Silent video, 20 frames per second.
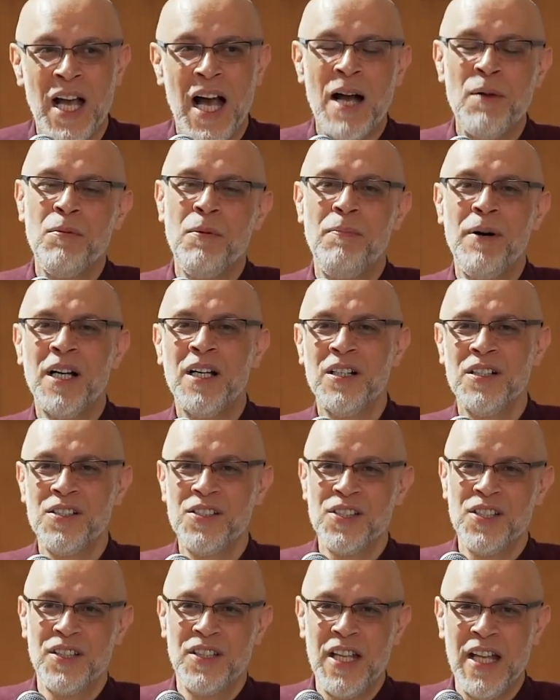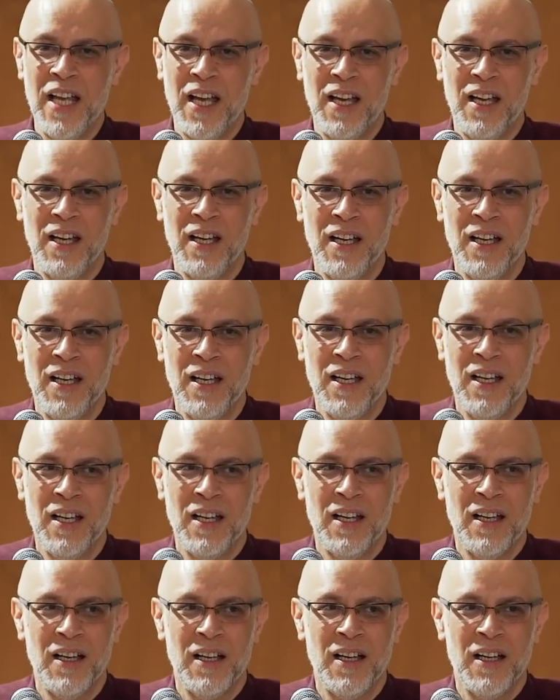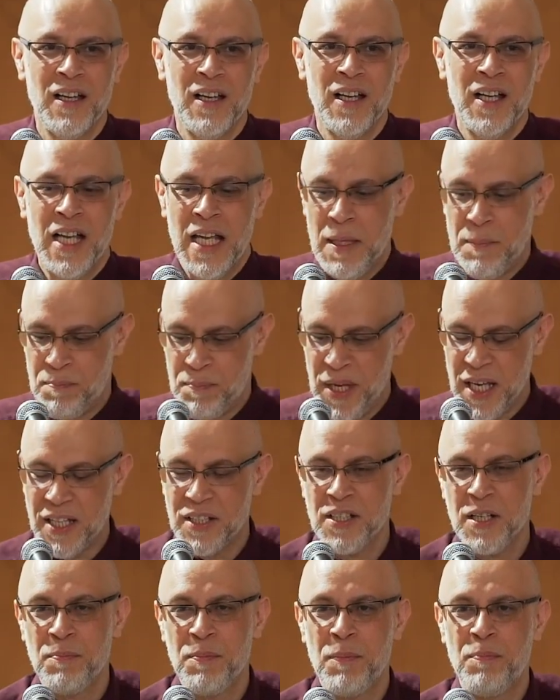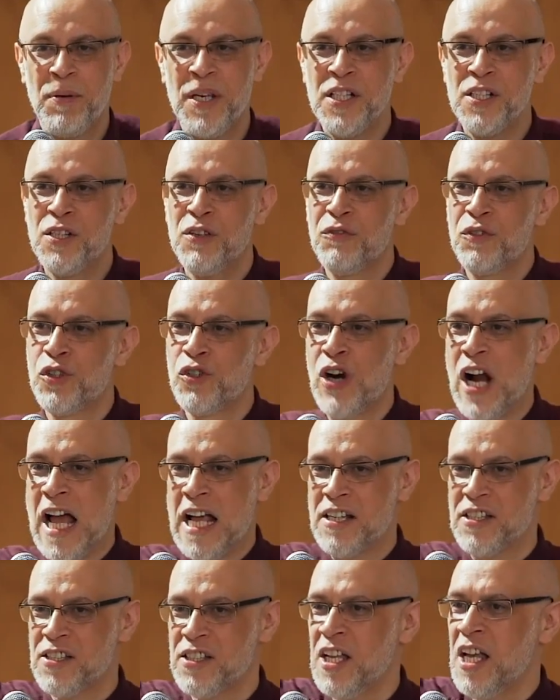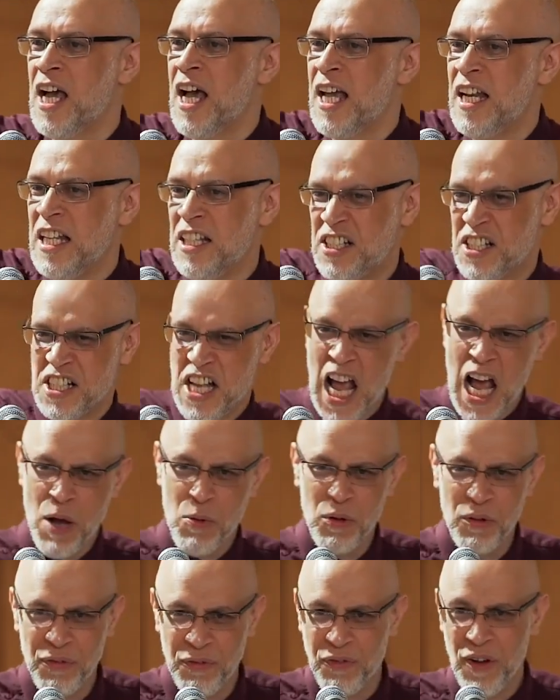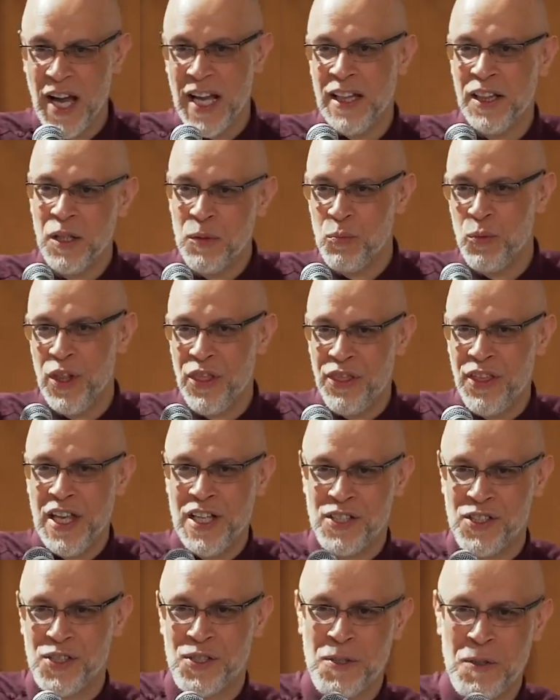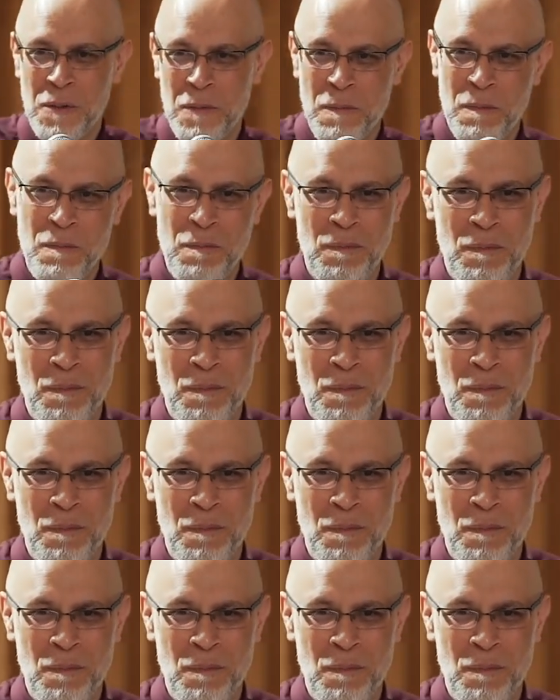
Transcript: Abu Bakr as-Siddiq, he picked up a piece of grass and he says, I will fight them with this.